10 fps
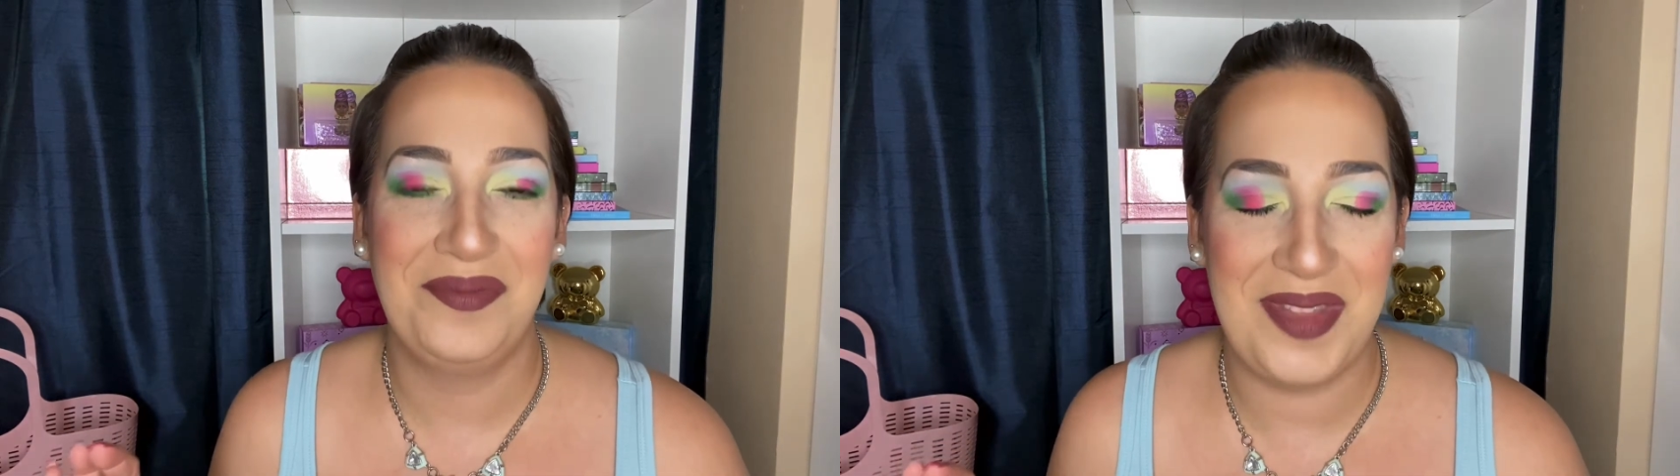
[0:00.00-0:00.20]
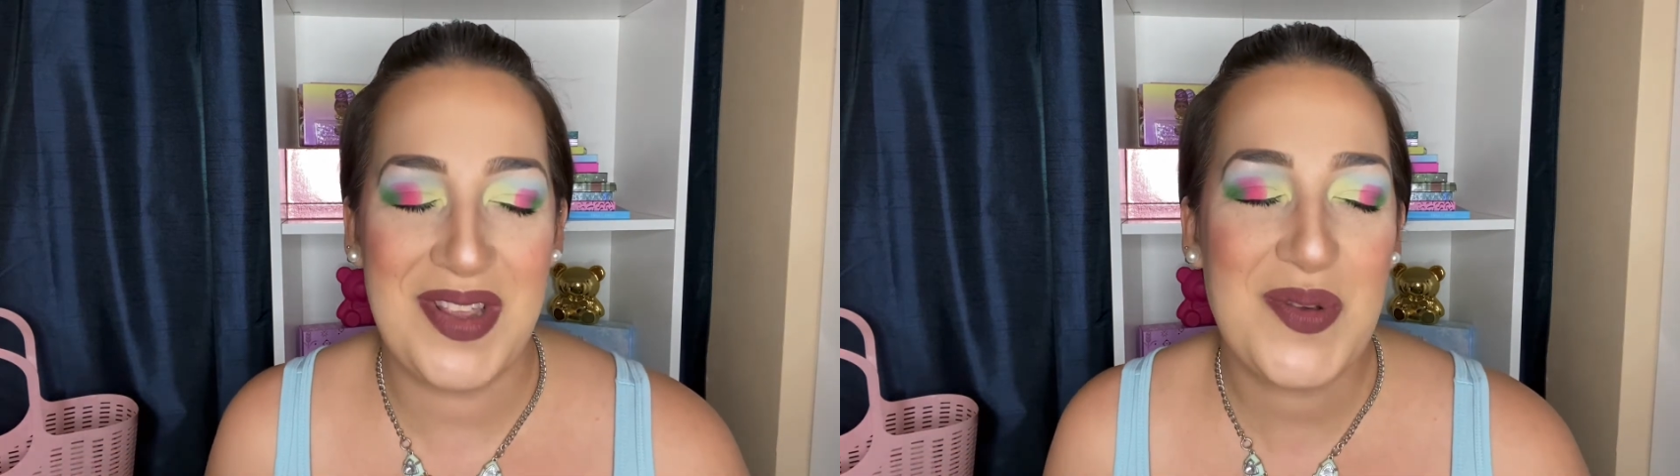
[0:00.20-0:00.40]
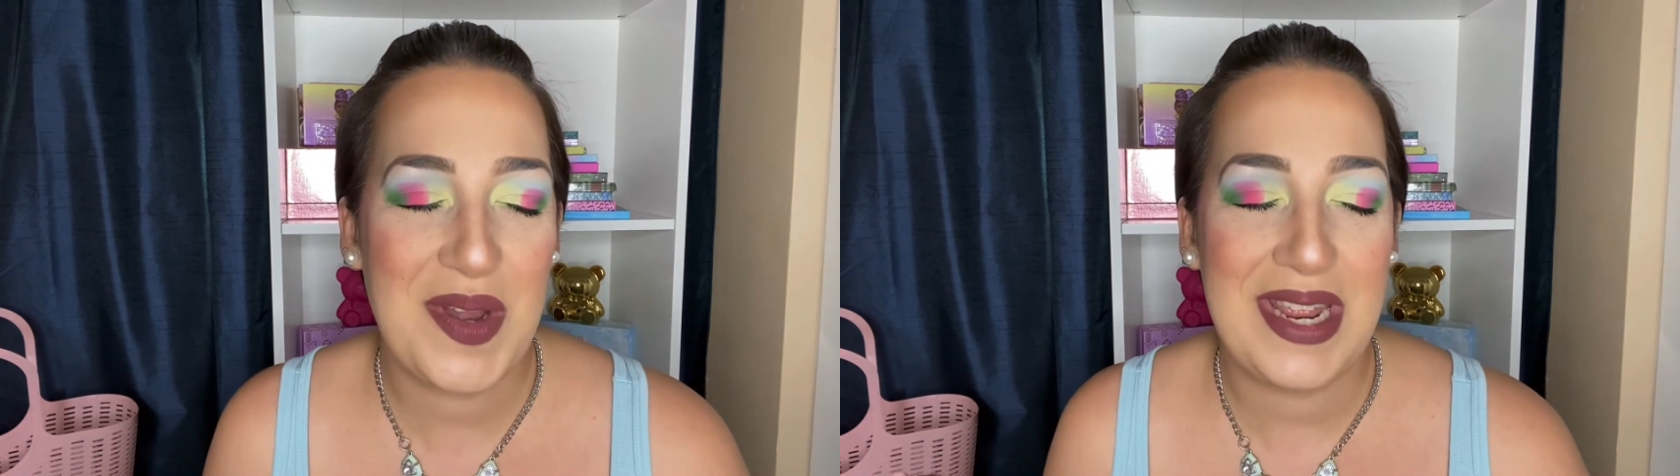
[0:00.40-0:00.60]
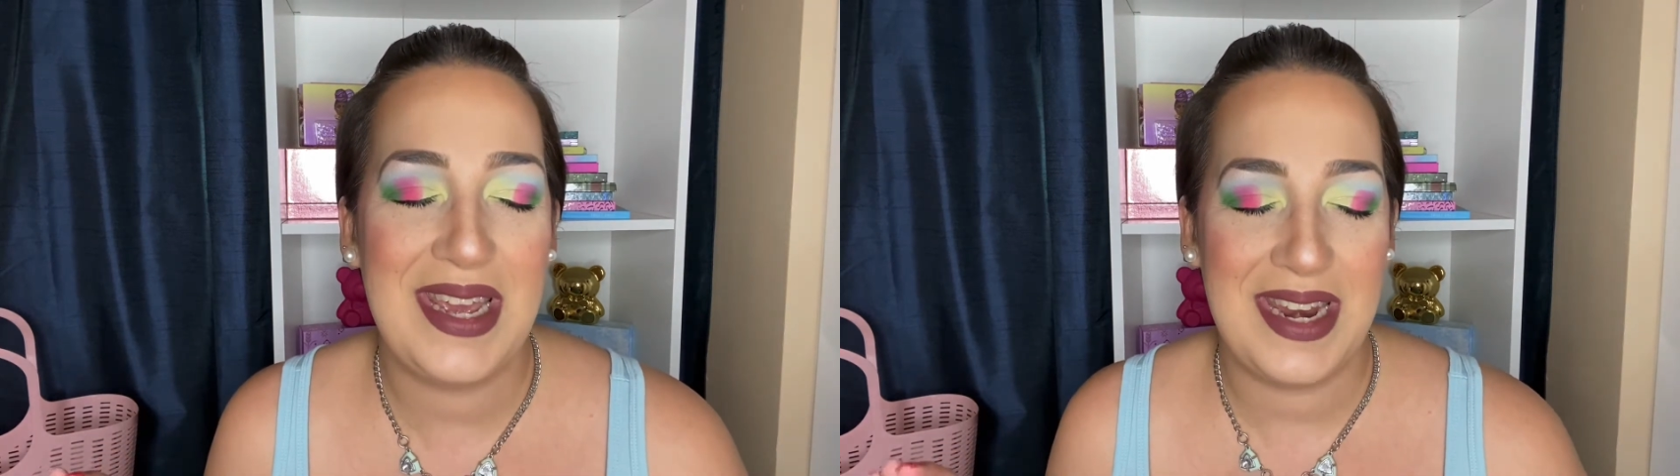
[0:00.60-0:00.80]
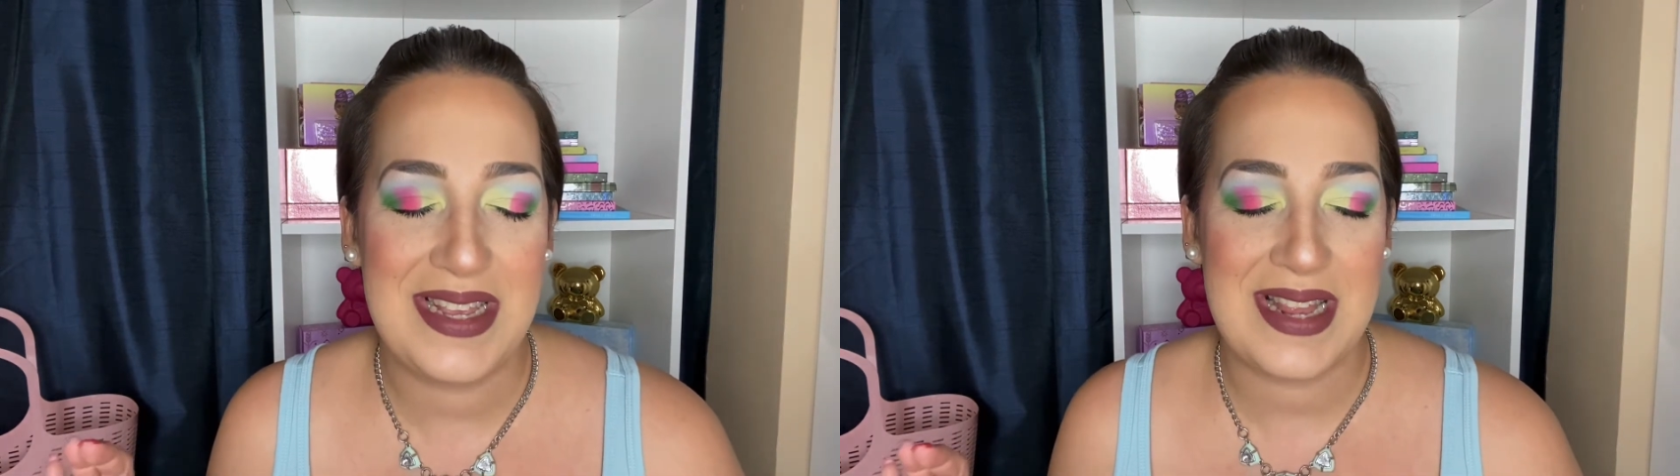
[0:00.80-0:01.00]
this one,
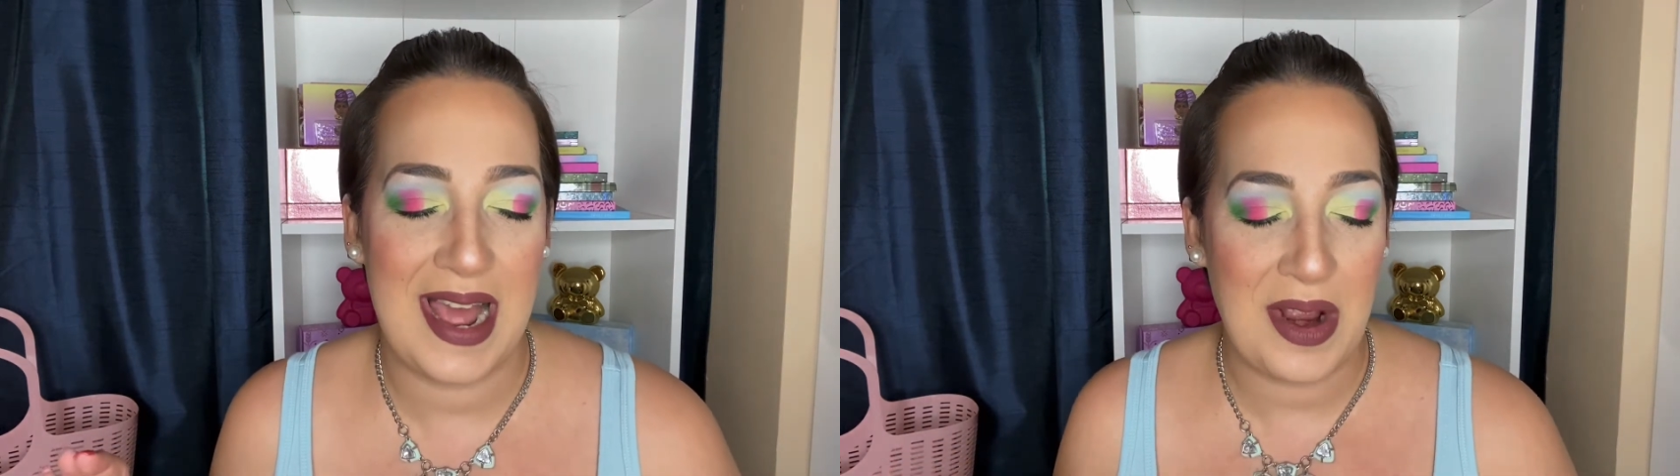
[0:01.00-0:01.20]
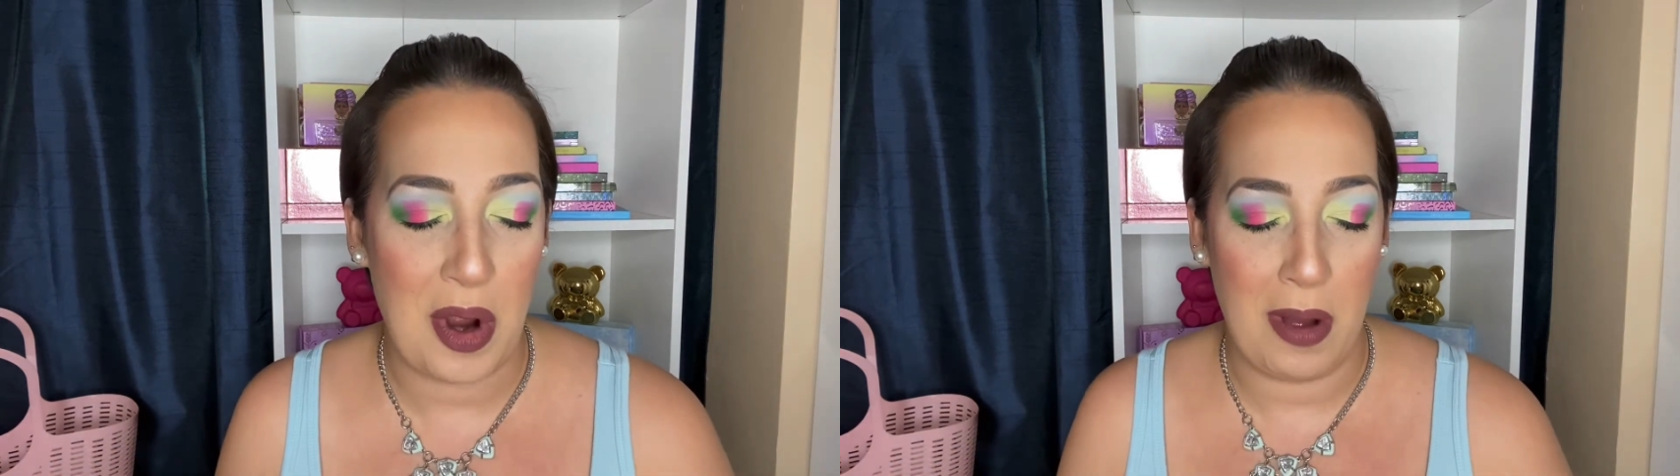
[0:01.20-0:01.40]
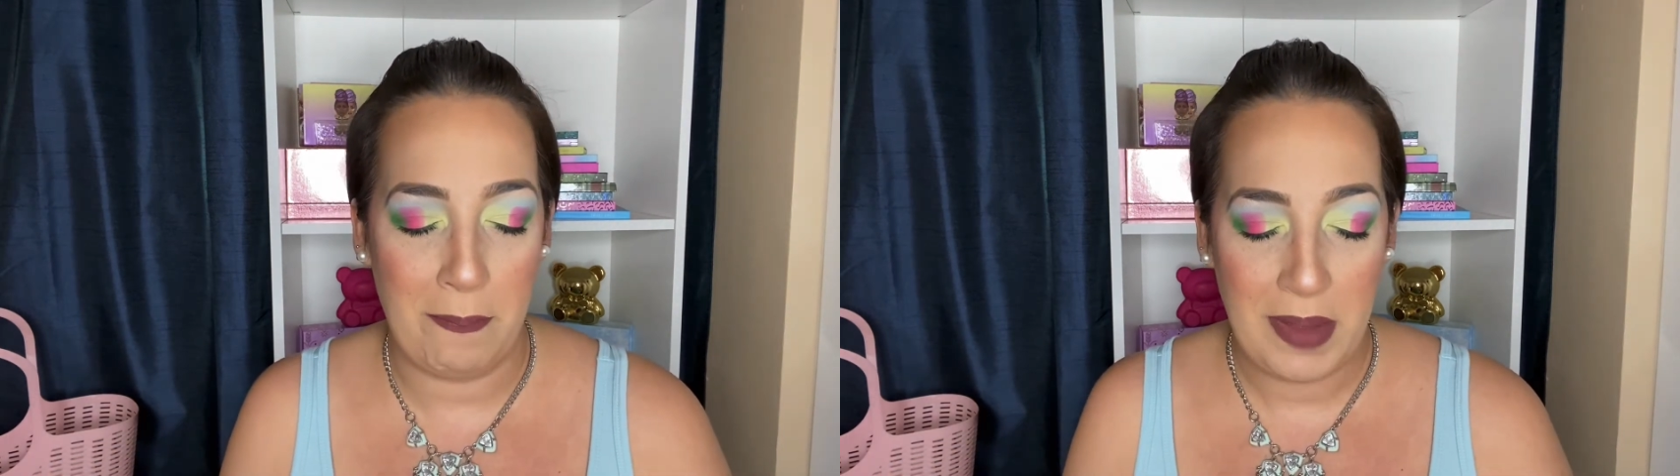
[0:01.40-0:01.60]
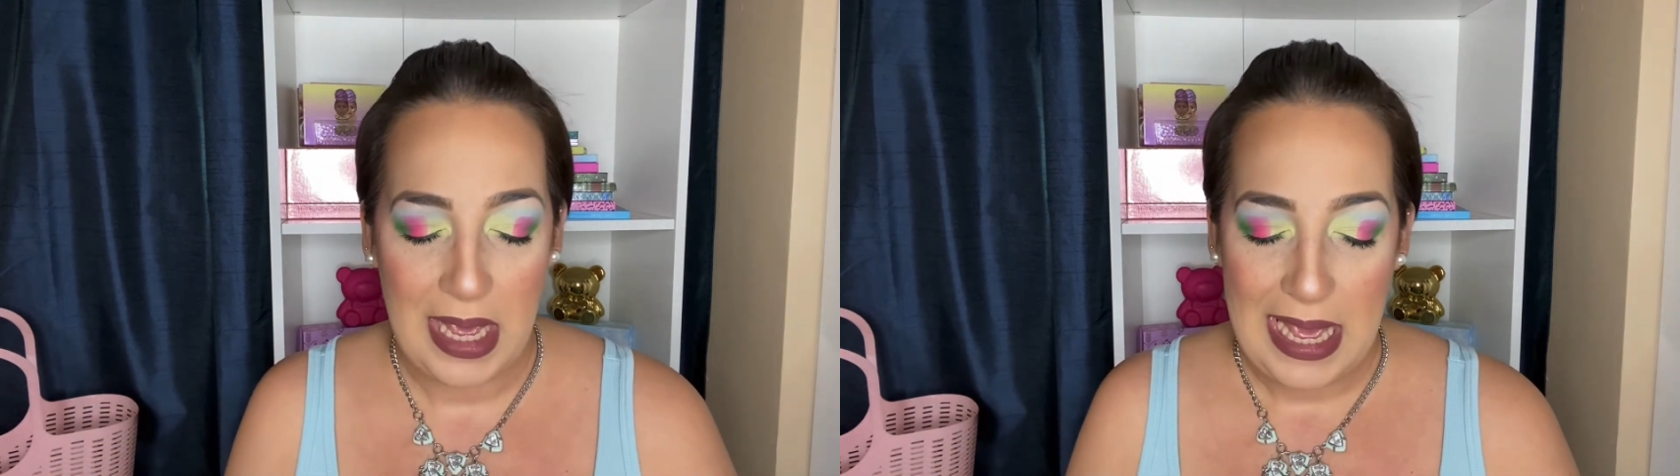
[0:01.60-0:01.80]
it is Lancome.